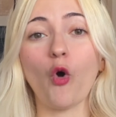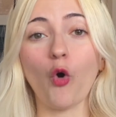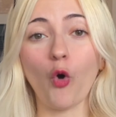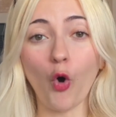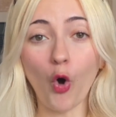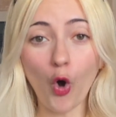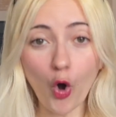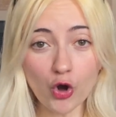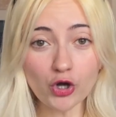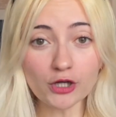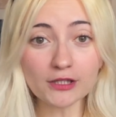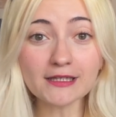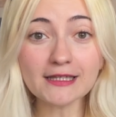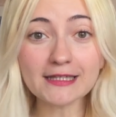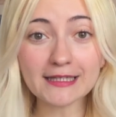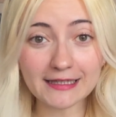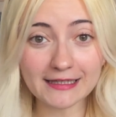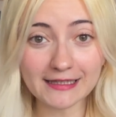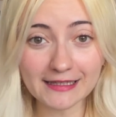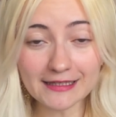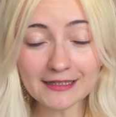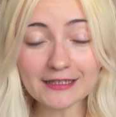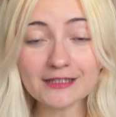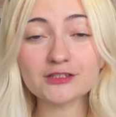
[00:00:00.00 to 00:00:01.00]

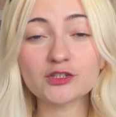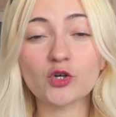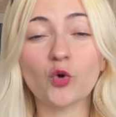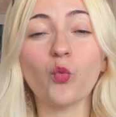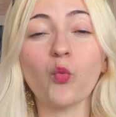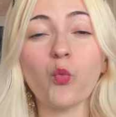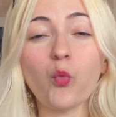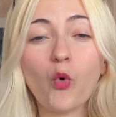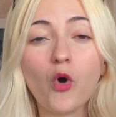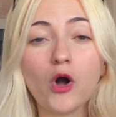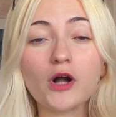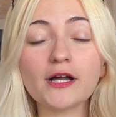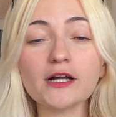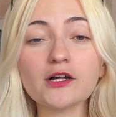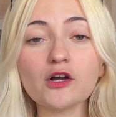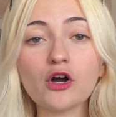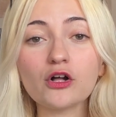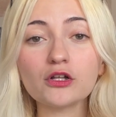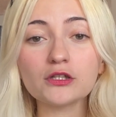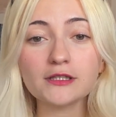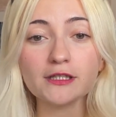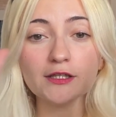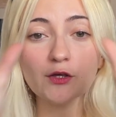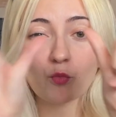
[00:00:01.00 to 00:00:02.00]
one and
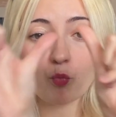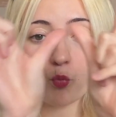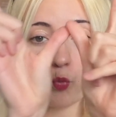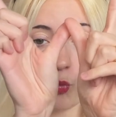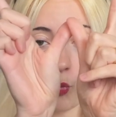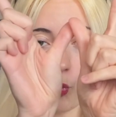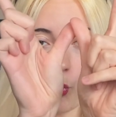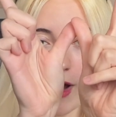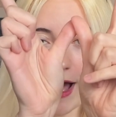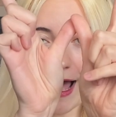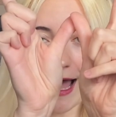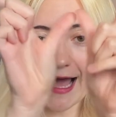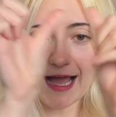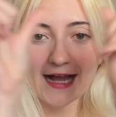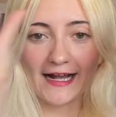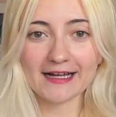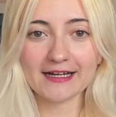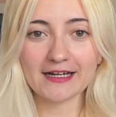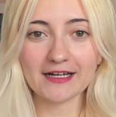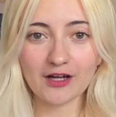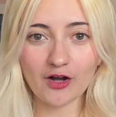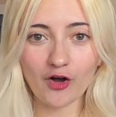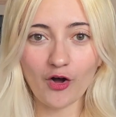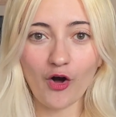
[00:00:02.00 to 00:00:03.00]
only wag
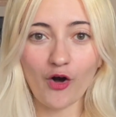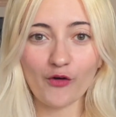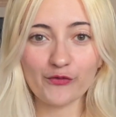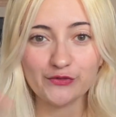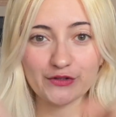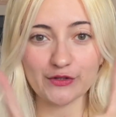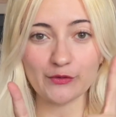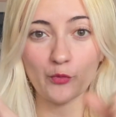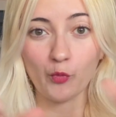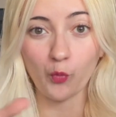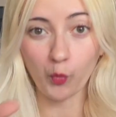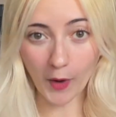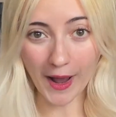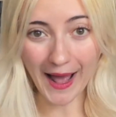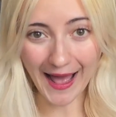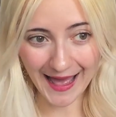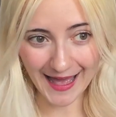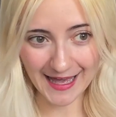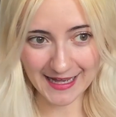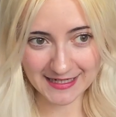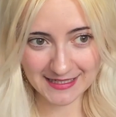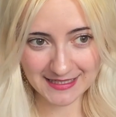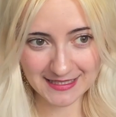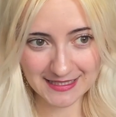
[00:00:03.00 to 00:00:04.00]
of the
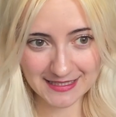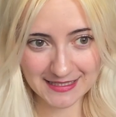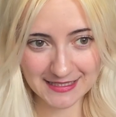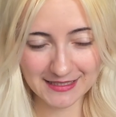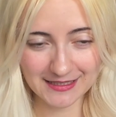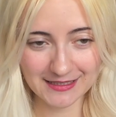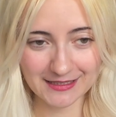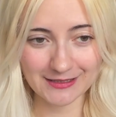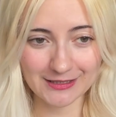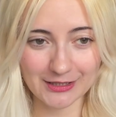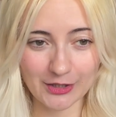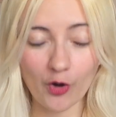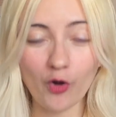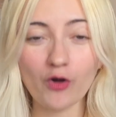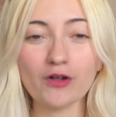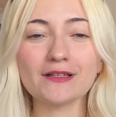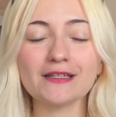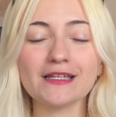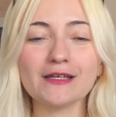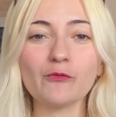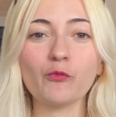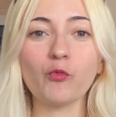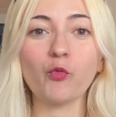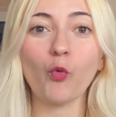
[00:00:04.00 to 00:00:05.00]
wags, the
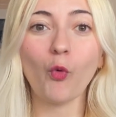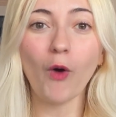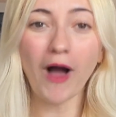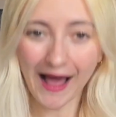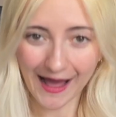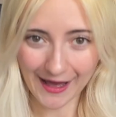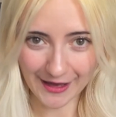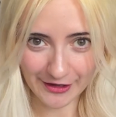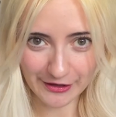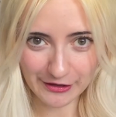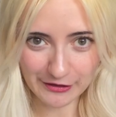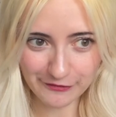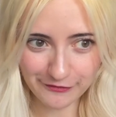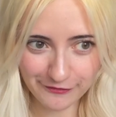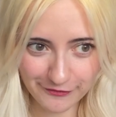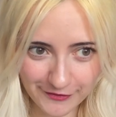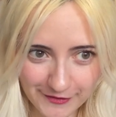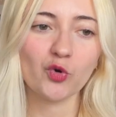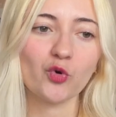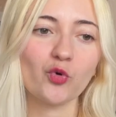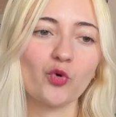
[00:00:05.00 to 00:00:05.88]
only wife,